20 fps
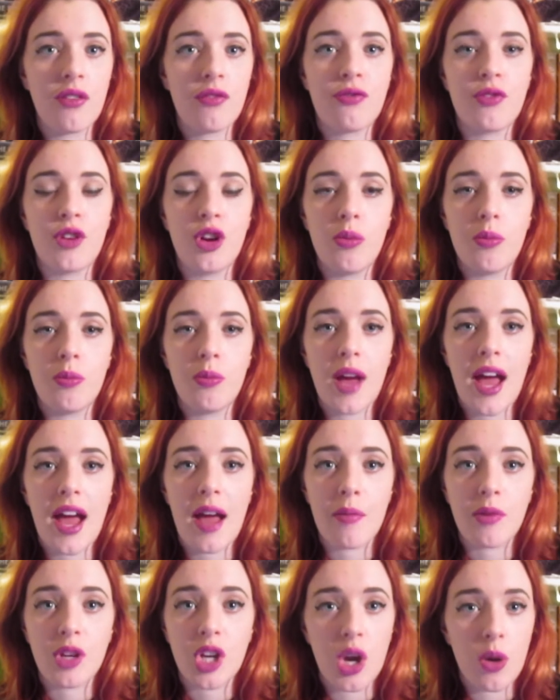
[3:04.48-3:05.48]
from
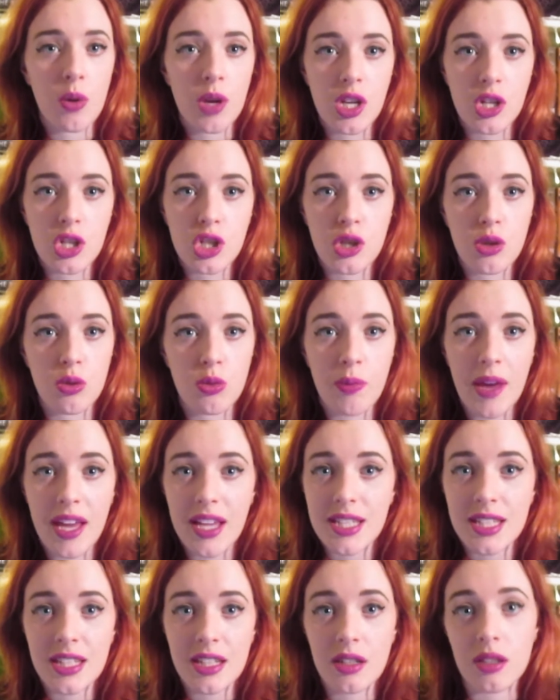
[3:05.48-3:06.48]
um, going to
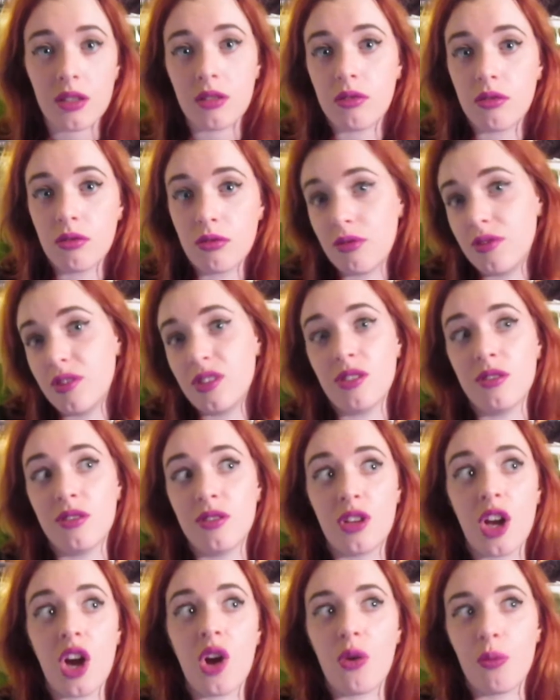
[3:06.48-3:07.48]
basically
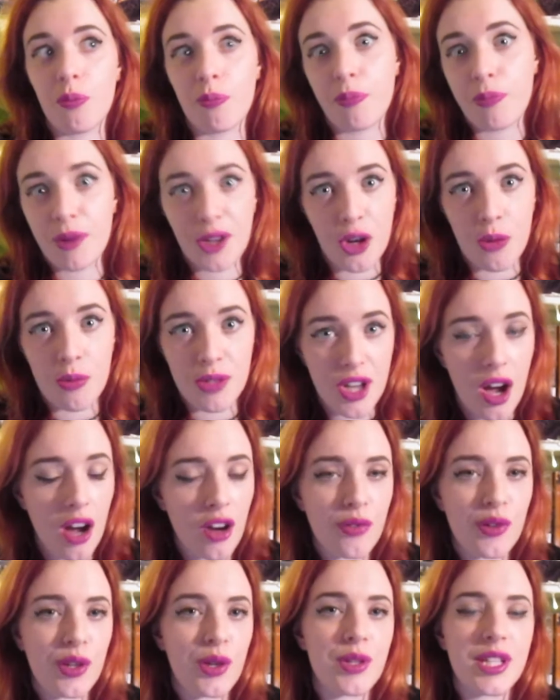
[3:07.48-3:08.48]
go and become
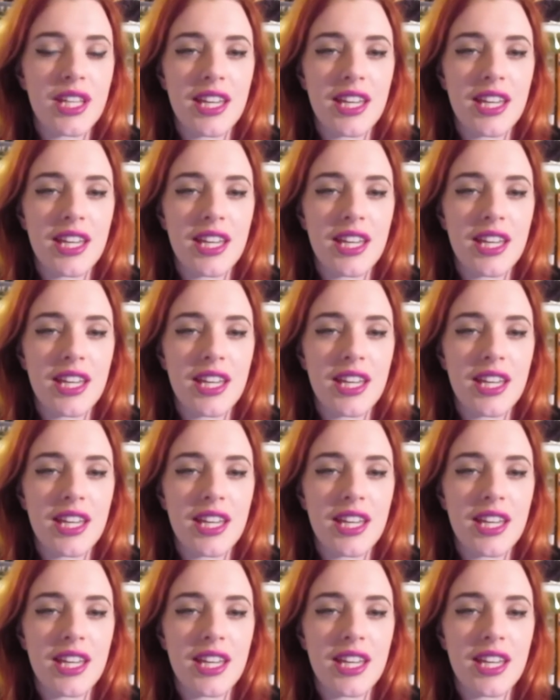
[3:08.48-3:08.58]
dog food.